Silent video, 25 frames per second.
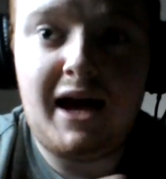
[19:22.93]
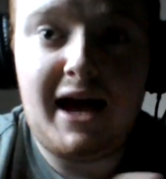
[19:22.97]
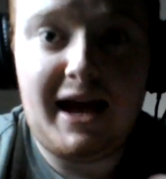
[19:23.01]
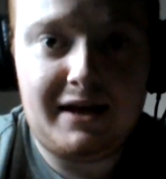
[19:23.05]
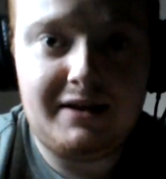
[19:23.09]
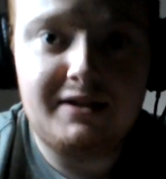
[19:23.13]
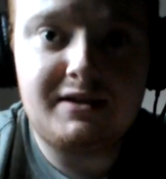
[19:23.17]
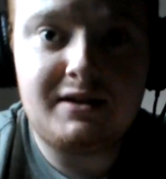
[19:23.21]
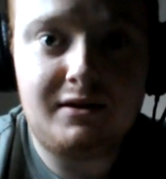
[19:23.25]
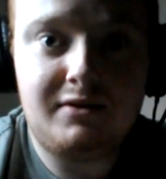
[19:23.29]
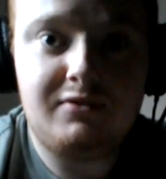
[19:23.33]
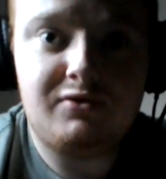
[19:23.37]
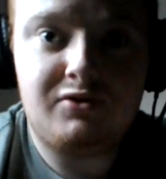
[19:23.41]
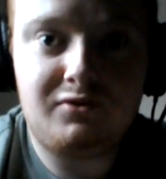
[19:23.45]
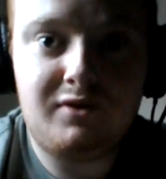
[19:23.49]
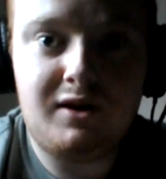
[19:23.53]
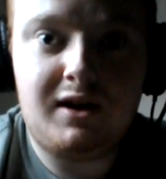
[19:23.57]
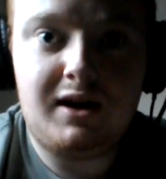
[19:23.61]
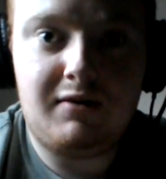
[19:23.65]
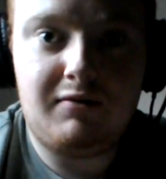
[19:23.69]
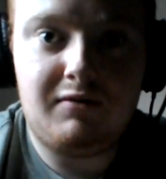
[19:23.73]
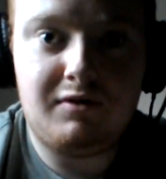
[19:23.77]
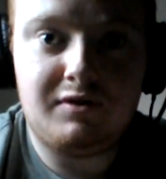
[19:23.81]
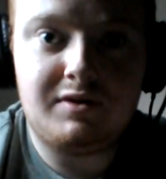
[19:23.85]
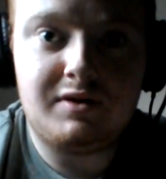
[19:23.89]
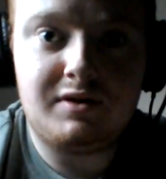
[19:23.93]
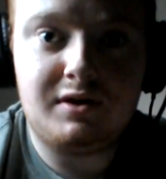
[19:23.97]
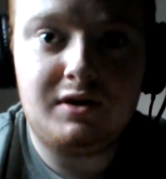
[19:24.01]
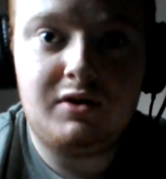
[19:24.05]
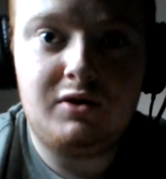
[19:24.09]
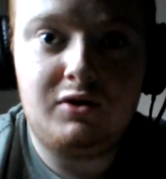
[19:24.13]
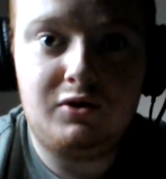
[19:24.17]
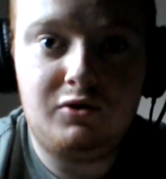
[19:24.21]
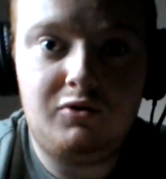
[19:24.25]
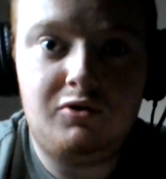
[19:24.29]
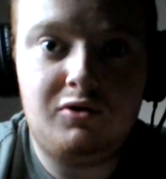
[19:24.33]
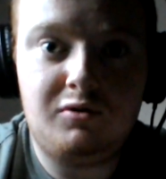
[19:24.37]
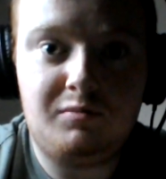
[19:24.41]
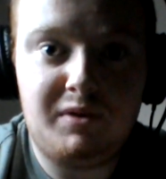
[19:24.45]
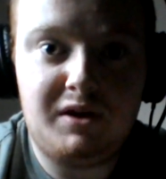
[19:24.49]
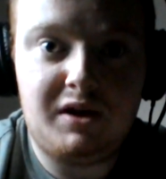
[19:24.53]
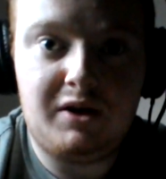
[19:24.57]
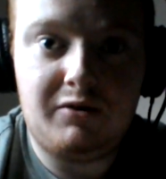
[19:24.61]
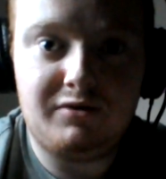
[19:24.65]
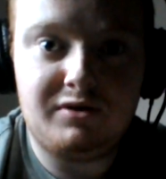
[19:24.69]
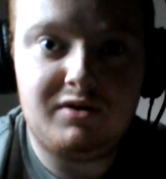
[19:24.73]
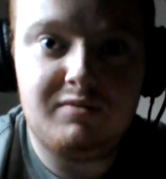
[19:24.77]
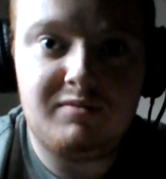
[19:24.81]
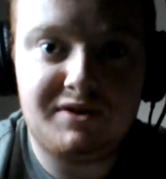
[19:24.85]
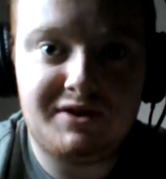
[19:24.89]
excellent drivers who could be
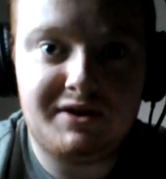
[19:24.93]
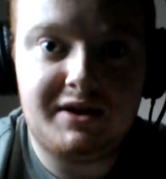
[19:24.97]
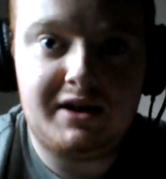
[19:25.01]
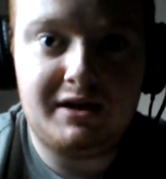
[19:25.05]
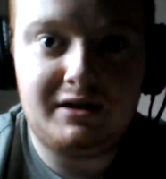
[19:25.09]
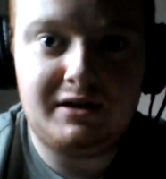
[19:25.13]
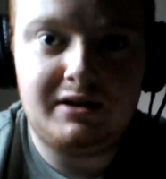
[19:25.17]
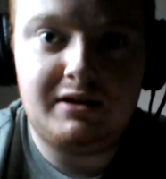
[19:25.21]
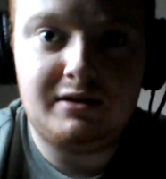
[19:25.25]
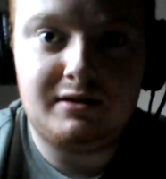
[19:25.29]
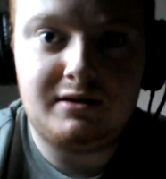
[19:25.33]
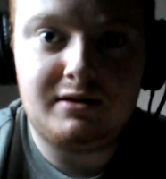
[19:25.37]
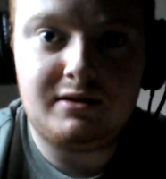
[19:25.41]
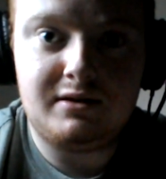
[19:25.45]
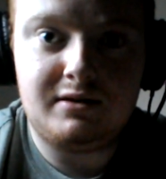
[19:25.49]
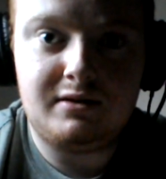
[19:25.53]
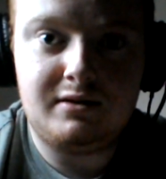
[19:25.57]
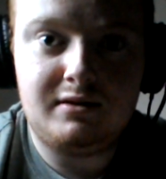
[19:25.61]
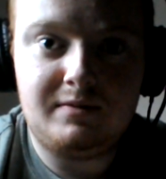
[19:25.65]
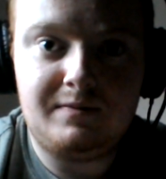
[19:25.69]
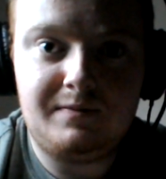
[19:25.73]
going to Mercedes.